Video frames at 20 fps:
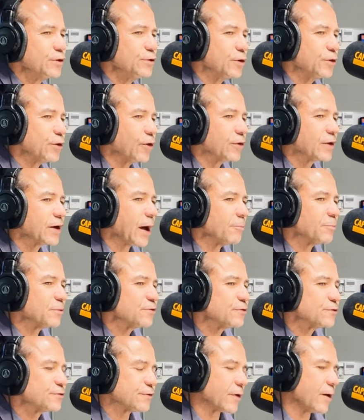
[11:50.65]
you know,
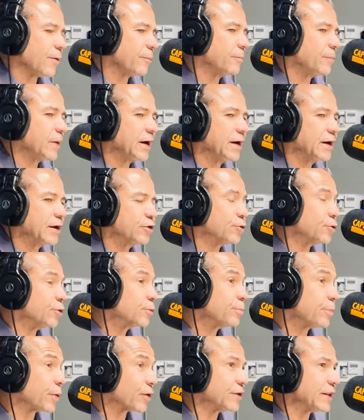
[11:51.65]
comes from uh,
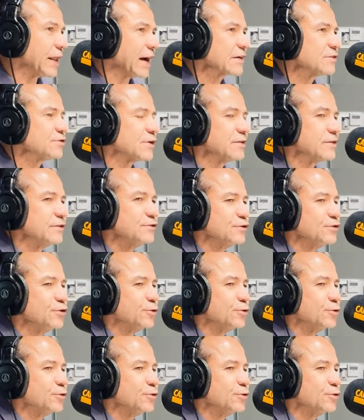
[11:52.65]
good productions.